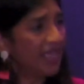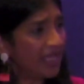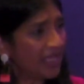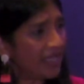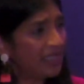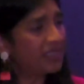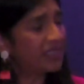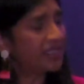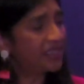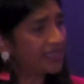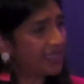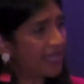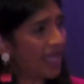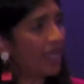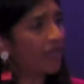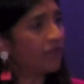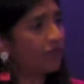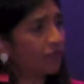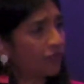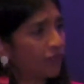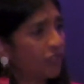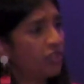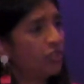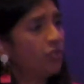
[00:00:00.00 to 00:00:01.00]
It's a sign
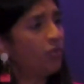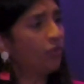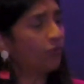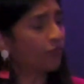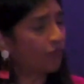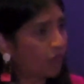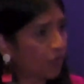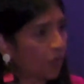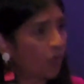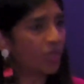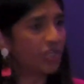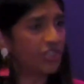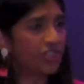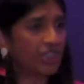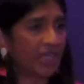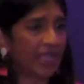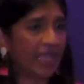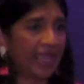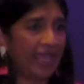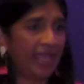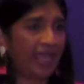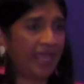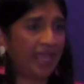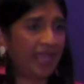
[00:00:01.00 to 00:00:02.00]
for you to forge
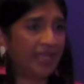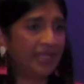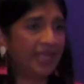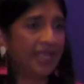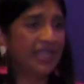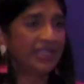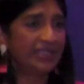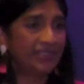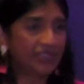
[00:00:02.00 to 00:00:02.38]
ahead,